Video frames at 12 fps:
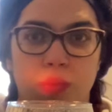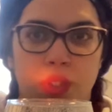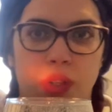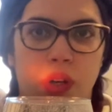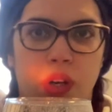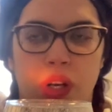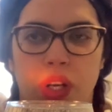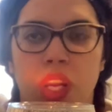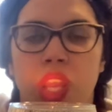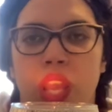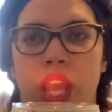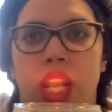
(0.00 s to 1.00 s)
your heart.
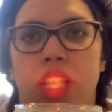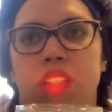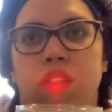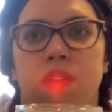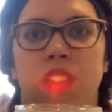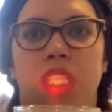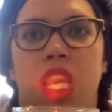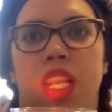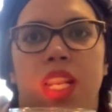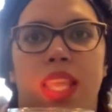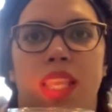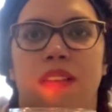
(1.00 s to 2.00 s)
It is almost kind
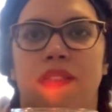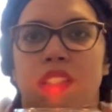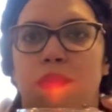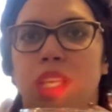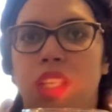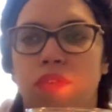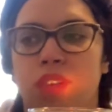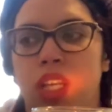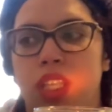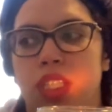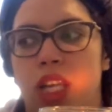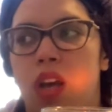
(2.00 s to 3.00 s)
of like if somebody
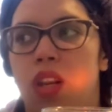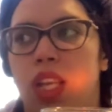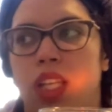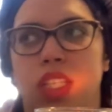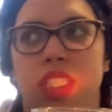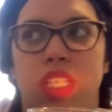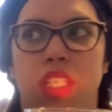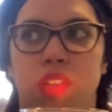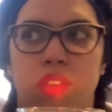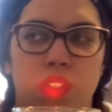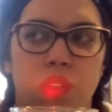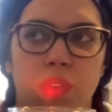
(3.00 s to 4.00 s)
finds out, like, let's say
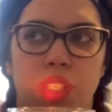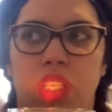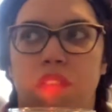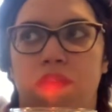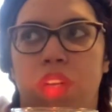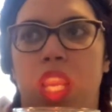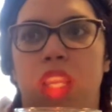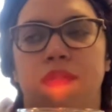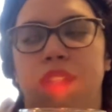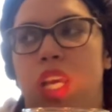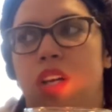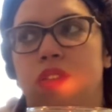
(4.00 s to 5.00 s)
you're donating
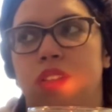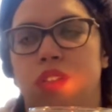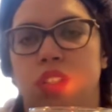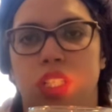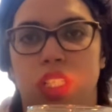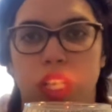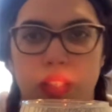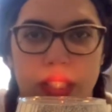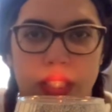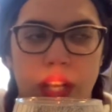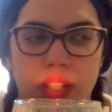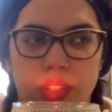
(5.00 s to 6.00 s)
$5,000 or
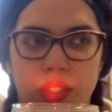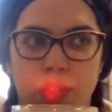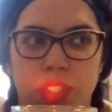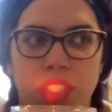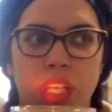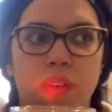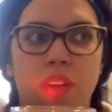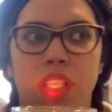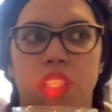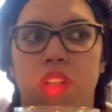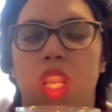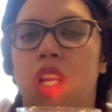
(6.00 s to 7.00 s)
$10,000 to a charity,
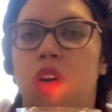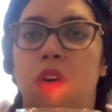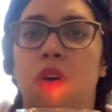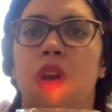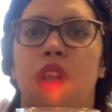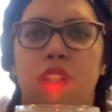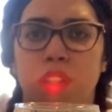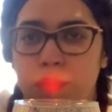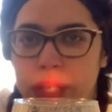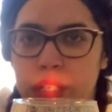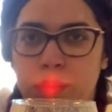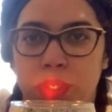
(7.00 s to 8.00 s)
they're like, oh, you
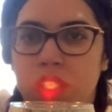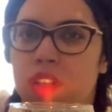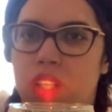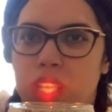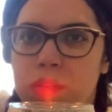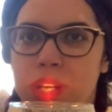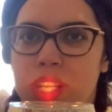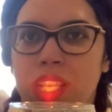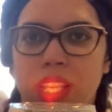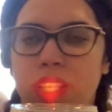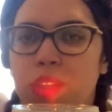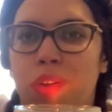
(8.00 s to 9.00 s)
better put your name on
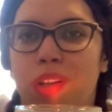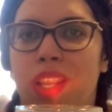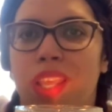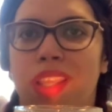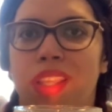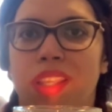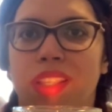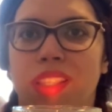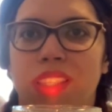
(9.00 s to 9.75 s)
it, and you're like,